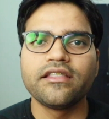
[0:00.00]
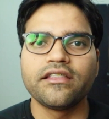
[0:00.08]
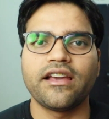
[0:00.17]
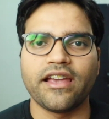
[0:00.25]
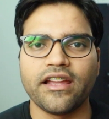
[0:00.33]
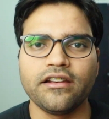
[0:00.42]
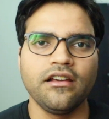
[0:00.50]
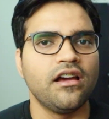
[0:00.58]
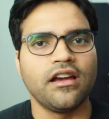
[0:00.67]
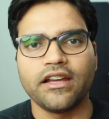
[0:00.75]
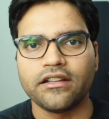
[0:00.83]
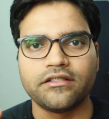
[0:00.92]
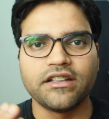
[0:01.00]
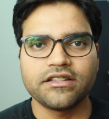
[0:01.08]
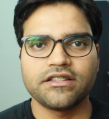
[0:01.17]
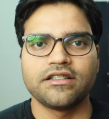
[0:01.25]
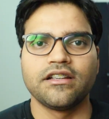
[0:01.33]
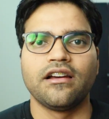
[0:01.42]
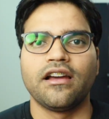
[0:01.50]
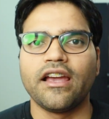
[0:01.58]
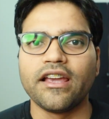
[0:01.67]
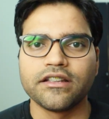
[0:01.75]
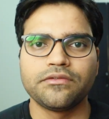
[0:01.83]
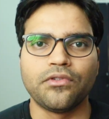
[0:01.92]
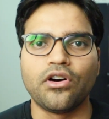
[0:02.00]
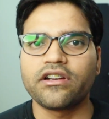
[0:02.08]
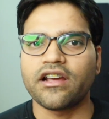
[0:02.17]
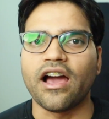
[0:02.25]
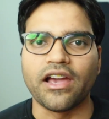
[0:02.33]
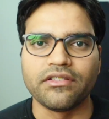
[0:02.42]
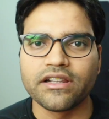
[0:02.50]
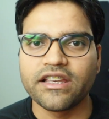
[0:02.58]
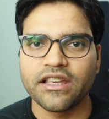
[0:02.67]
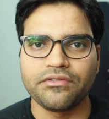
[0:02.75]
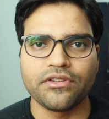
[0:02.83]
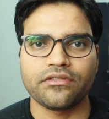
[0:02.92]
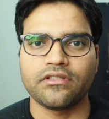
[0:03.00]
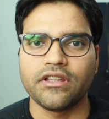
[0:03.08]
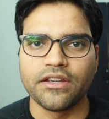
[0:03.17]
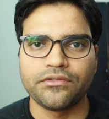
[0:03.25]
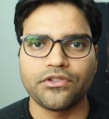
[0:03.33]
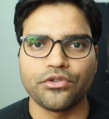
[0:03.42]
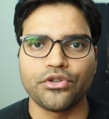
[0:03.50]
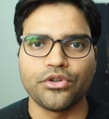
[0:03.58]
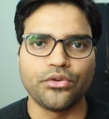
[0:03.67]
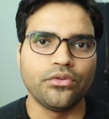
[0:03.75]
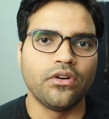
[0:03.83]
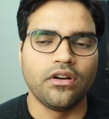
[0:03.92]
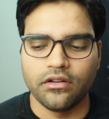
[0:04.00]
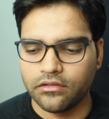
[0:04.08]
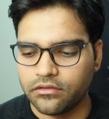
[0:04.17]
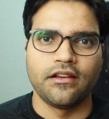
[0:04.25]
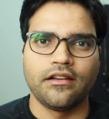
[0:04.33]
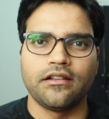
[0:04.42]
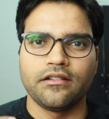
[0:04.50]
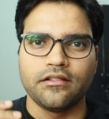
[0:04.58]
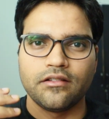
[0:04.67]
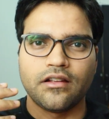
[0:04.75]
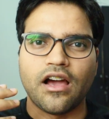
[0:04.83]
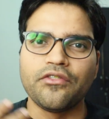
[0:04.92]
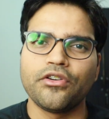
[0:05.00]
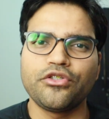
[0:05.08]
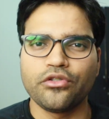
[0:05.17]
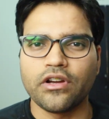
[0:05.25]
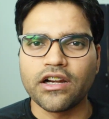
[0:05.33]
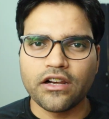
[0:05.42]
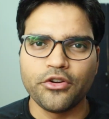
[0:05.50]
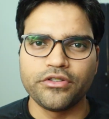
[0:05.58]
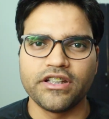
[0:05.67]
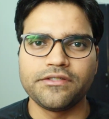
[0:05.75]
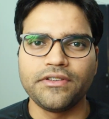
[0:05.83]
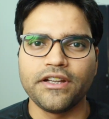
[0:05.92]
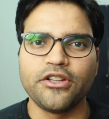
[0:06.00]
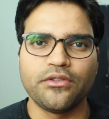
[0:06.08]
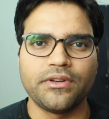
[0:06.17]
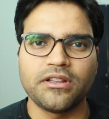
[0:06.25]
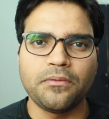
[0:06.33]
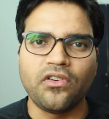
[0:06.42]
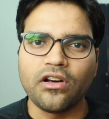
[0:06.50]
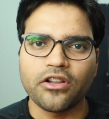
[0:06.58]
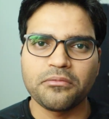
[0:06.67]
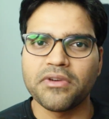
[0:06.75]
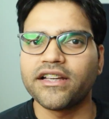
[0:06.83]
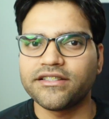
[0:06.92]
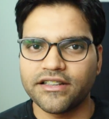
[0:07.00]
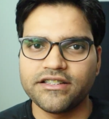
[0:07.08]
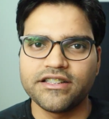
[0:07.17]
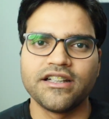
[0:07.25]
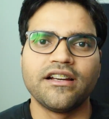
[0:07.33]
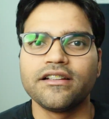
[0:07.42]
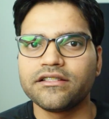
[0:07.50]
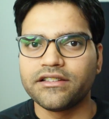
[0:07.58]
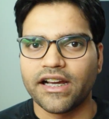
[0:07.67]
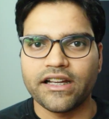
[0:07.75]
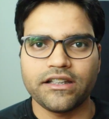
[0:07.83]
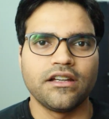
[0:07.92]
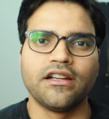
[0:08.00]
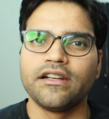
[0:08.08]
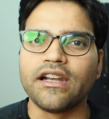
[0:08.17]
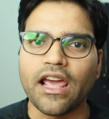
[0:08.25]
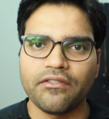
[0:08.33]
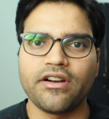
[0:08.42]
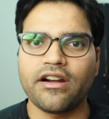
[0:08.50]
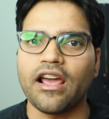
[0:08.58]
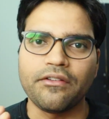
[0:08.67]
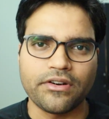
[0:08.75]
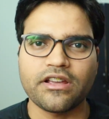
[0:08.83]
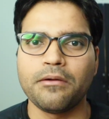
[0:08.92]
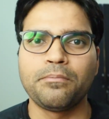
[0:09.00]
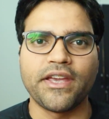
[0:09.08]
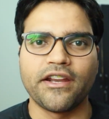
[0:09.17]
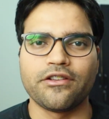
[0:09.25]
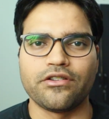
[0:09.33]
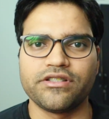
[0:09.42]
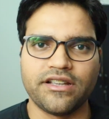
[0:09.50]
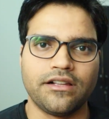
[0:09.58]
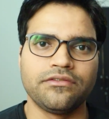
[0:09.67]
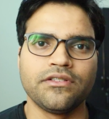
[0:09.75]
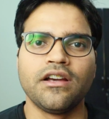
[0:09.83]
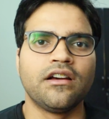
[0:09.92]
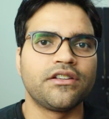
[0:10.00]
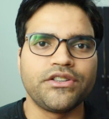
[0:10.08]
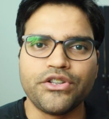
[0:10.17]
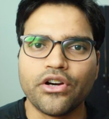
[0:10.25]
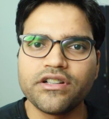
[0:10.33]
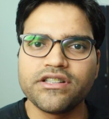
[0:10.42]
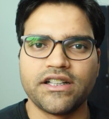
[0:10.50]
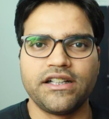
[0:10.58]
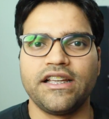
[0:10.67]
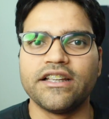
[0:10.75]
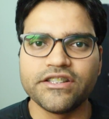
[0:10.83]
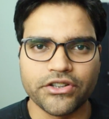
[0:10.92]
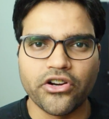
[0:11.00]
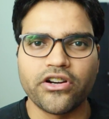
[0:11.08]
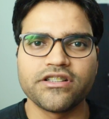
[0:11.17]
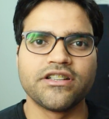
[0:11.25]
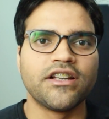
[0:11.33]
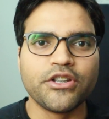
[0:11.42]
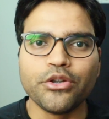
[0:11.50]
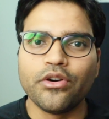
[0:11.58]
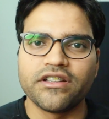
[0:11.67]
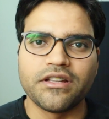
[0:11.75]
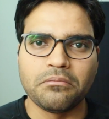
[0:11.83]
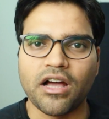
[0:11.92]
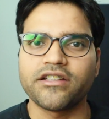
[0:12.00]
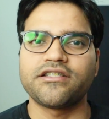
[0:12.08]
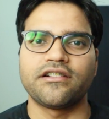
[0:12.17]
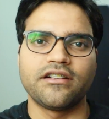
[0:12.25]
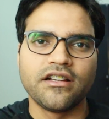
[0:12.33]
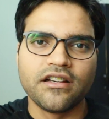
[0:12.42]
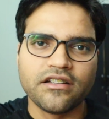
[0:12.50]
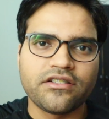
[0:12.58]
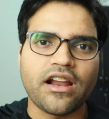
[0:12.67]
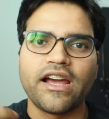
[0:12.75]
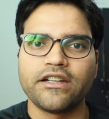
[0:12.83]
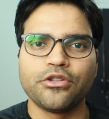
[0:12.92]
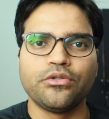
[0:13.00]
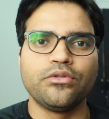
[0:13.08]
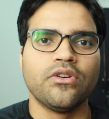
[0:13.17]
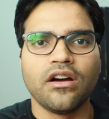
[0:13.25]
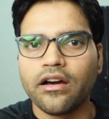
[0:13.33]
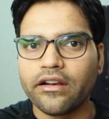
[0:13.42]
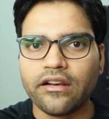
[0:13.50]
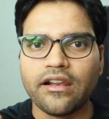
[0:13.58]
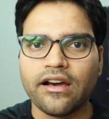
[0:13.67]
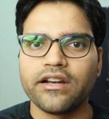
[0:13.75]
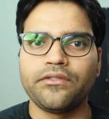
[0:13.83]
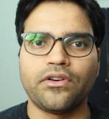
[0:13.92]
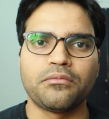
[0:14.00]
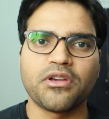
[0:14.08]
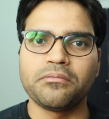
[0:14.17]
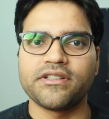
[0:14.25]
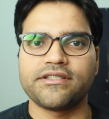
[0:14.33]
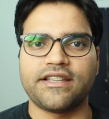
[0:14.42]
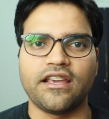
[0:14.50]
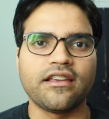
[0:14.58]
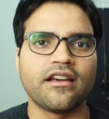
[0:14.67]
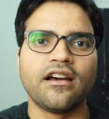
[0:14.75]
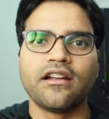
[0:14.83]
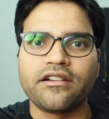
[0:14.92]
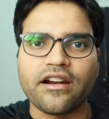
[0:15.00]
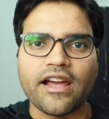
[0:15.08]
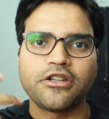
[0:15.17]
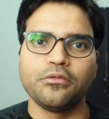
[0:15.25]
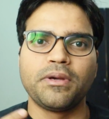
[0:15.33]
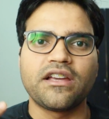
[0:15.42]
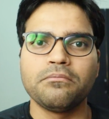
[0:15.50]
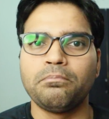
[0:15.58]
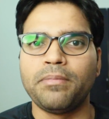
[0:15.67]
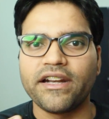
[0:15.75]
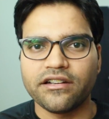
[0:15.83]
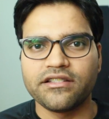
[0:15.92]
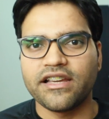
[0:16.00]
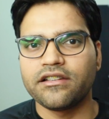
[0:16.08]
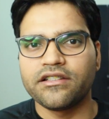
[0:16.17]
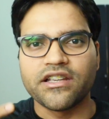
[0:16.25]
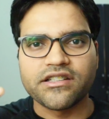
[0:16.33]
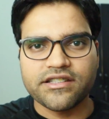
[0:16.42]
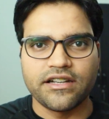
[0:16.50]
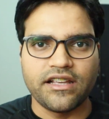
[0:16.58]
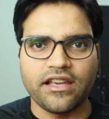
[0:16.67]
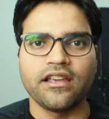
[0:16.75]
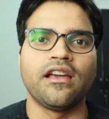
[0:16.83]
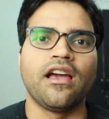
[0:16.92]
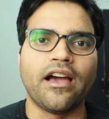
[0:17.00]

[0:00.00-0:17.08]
In the end, this is what I will give to you. I want to conclude this video with the following message: that never ever compare yourself. Your journey is yours. You are the master. Try to learn from your mistake. Try to become better than yesterday.